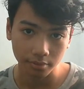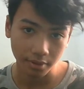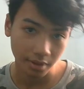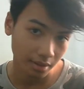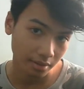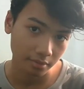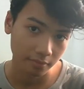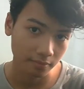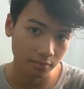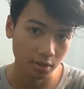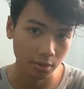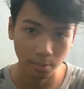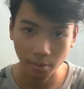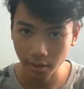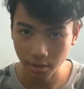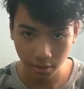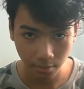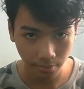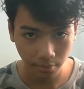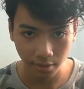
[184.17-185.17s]
Yeah,
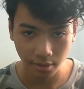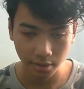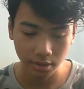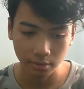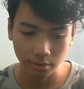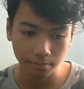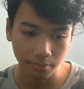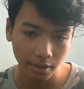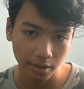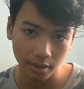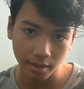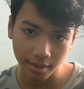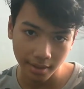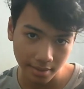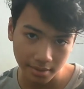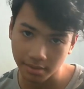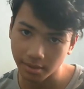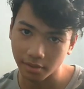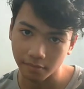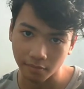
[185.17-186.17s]
surprise surprise, but at
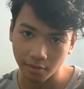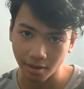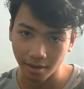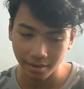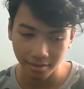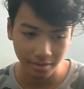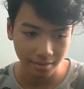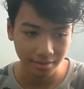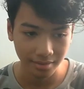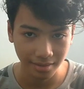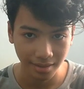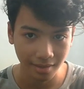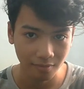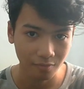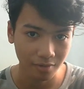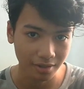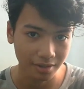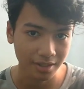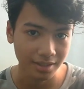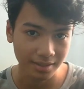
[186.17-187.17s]
that time I didn't get
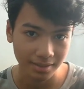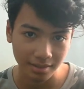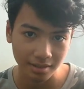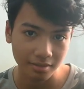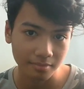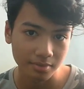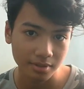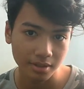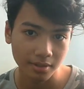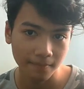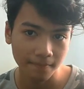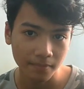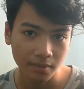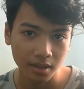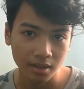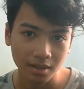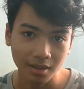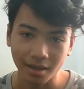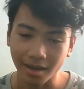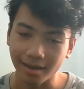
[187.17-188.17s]
1K subs,
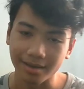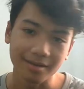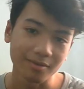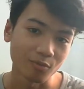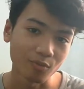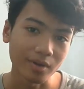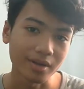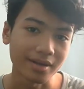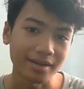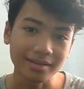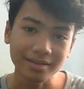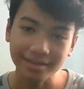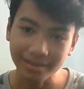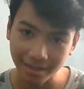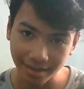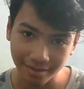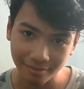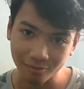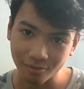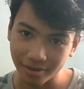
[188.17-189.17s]
and then when I
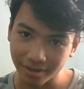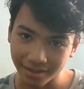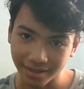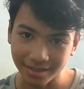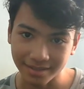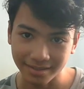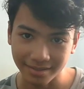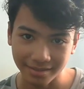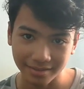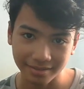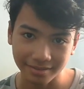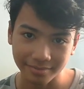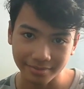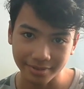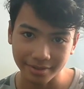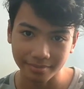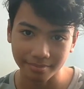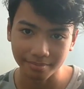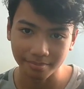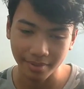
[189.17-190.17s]
got 1K
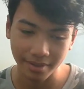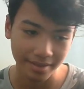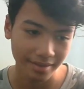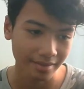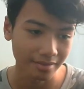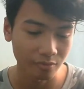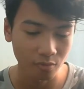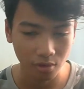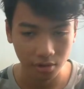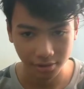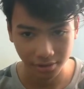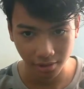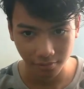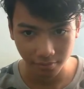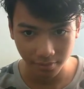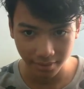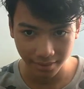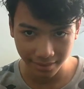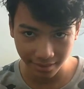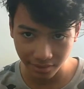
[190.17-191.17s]
subs, but then the watch
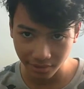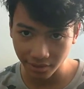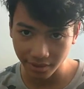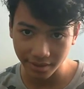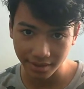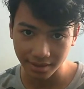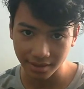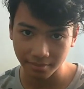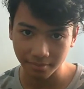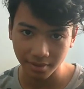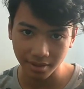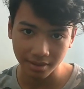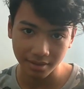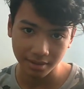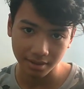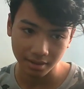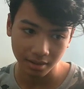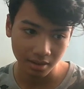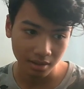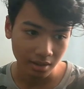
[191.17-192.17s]
hour decreased,
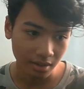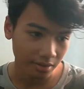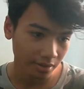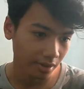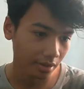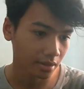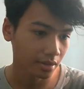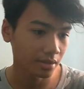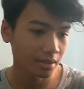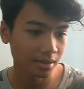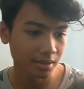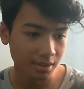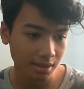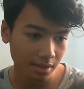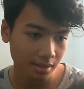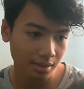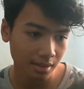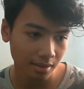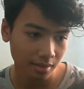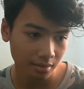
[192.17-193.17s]
because right here it
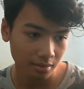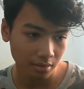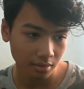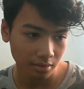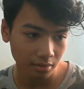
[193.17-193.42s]
says that